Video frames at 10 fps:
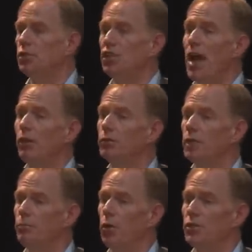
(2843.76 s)
channeled
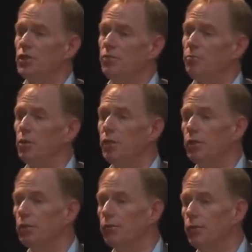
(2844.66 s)
in positive
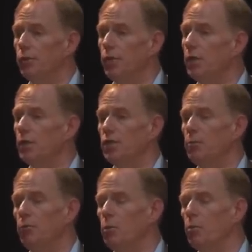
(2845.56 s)
political fury, and
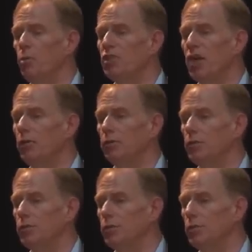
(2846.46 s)
some of it will be channeled
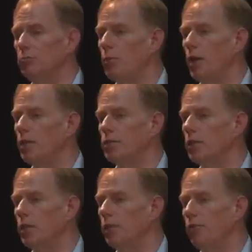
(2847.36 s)
into, we might
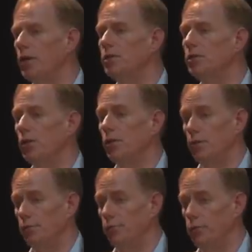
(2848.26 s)
say, very
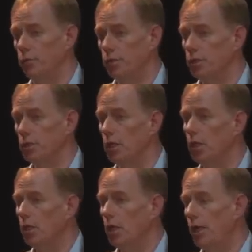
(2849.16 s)
destructive forces.
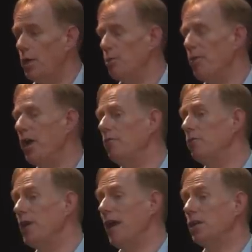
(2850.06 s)
And then we might have
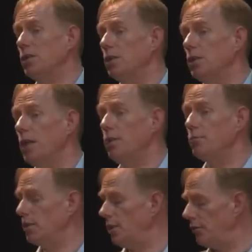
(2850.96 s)
a reaction in
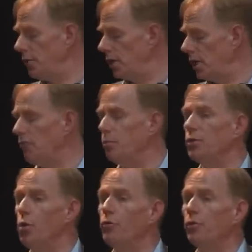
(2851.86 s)
terms of the
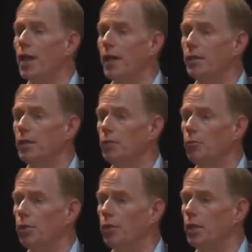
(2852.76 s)
government
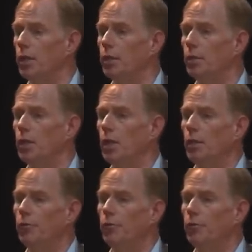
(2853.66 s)
overreacting with uh,